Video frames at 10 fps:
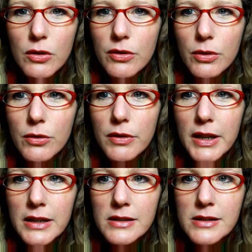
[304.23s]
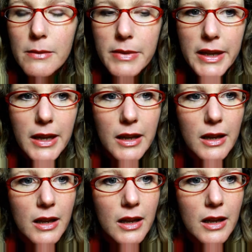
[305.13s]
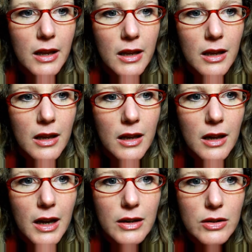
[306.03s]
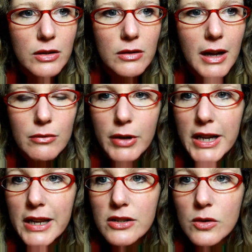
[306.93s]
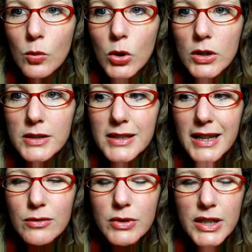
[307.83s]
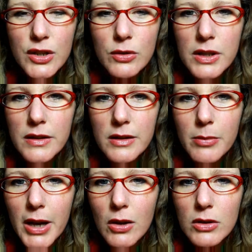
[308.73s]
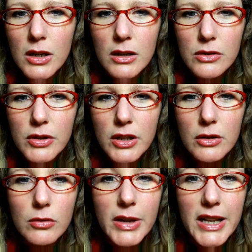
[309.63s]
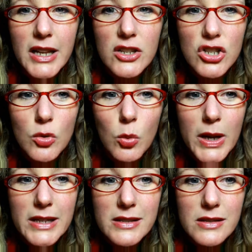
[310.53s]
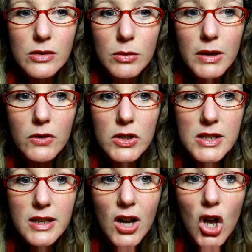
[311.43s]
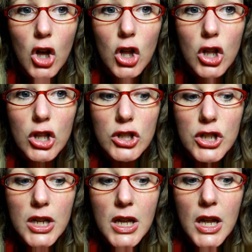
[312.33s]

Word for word: go through things? So I'm thinking I don't know how radiation works. I don't really know anything about uh, nuclear radiation waste or whatever it's called.